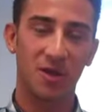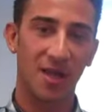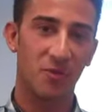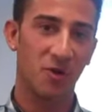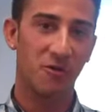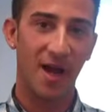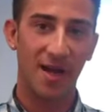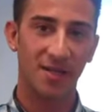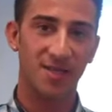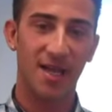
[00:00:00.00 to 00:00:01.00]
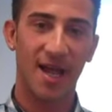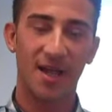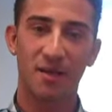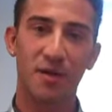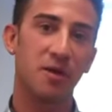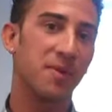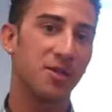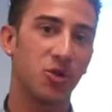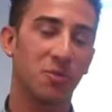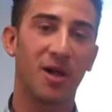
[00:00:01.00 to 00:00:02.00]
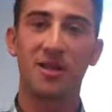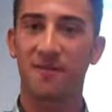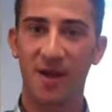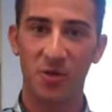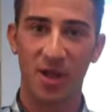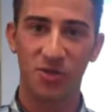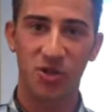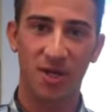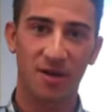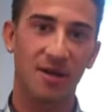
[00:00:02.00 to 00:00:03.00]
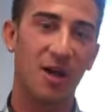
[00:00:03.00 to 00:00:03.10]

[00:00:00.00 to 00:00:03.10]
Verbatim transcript: look that we're creating today is going to be to apply the foundation.